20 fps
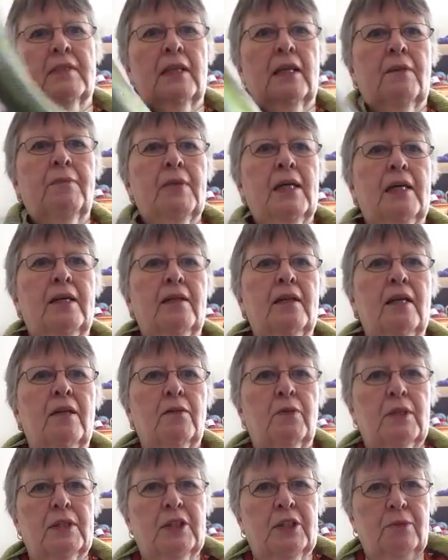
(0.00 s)
I made another
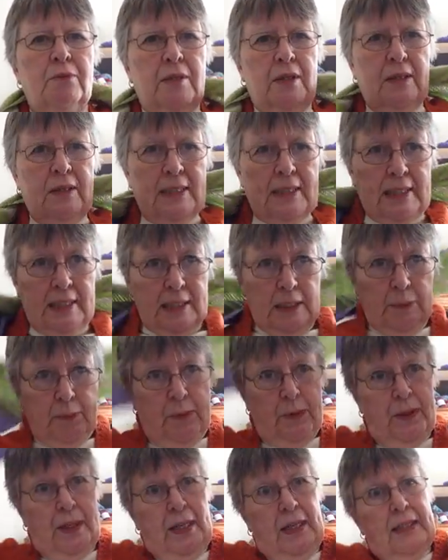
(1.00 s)
one too, but it isn't as
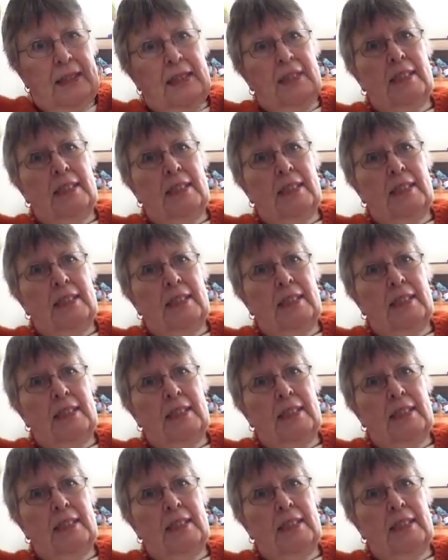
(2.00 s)
pretty as